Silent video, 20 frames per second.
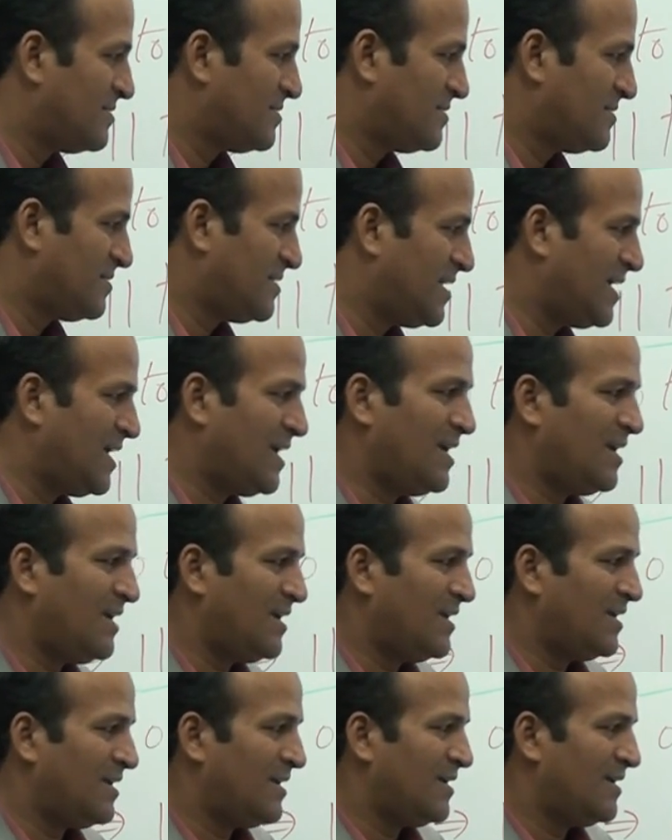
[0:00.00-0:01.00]

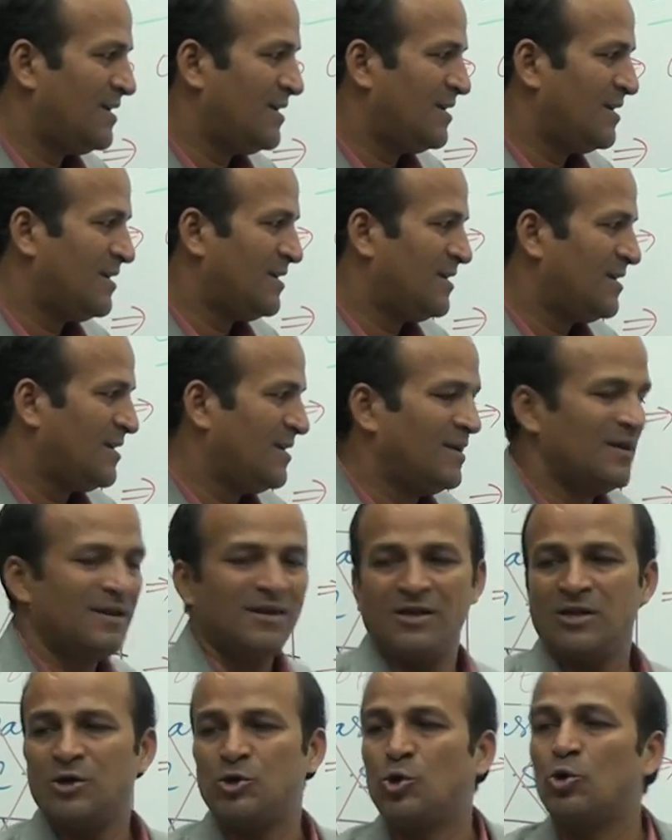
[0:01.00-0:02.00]
they
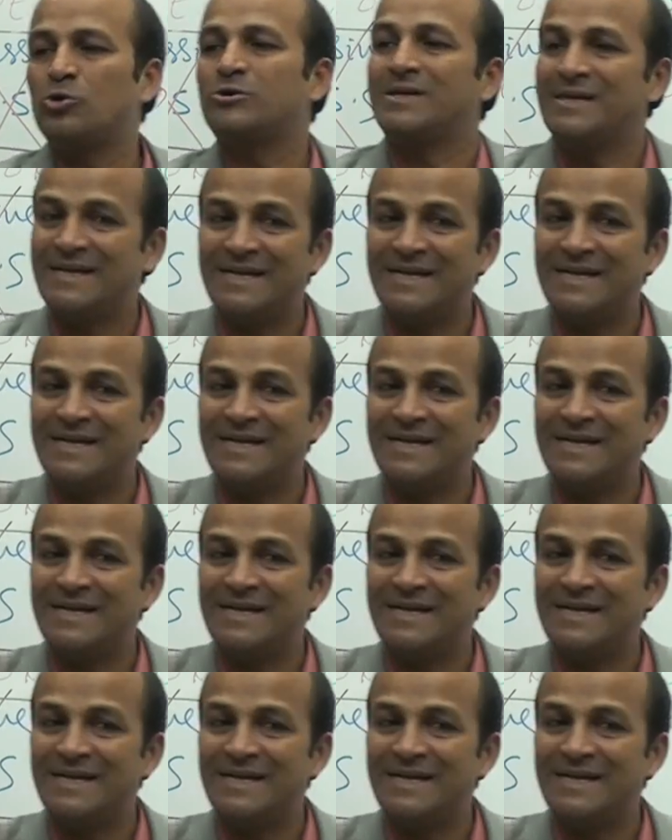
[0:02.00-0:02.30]
don't